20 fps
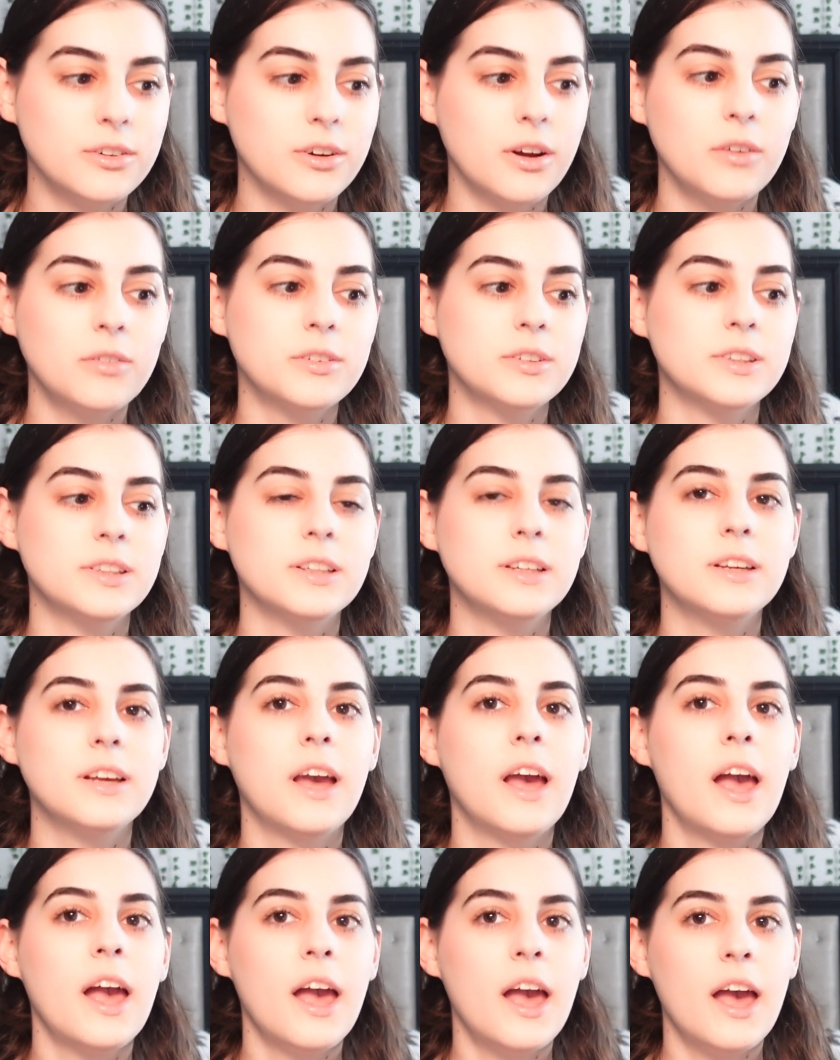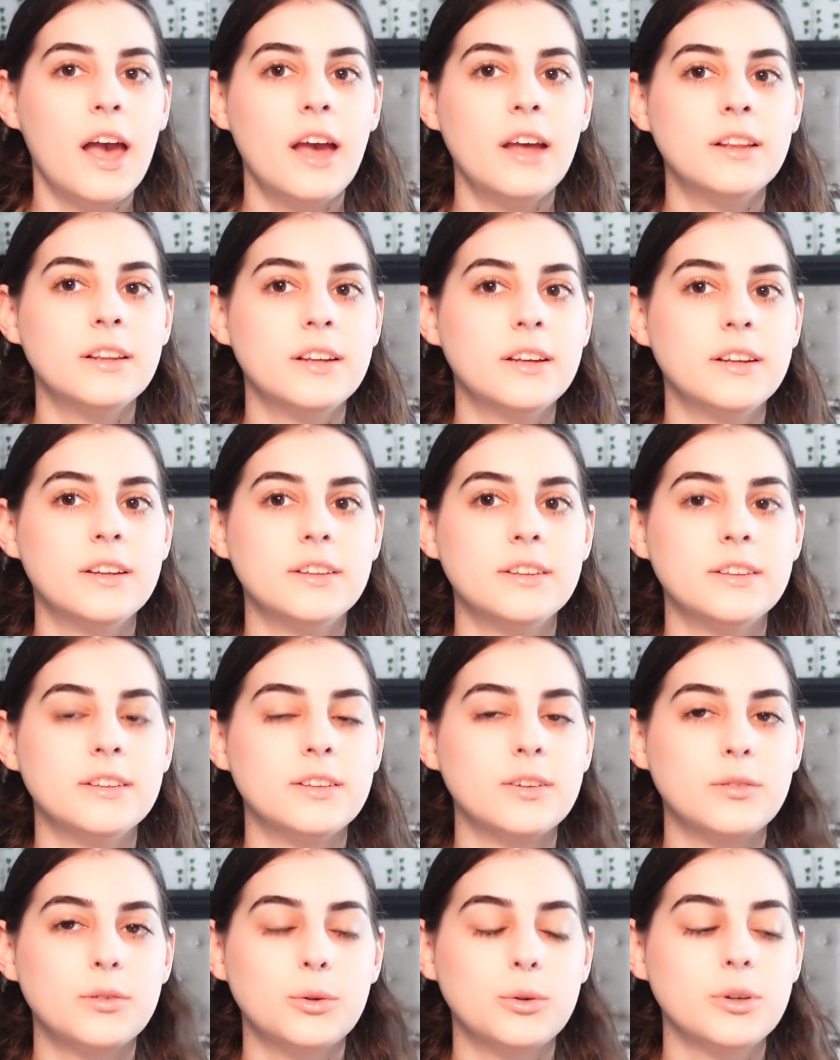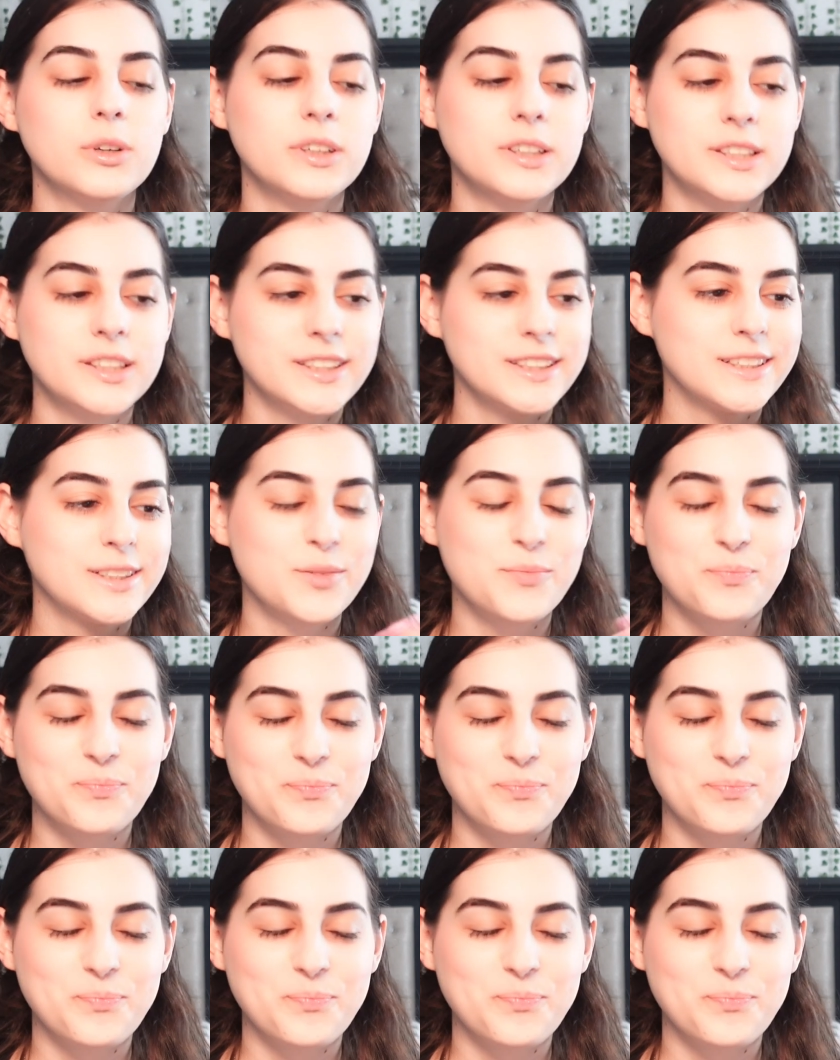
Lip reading: her, obviously. And then of course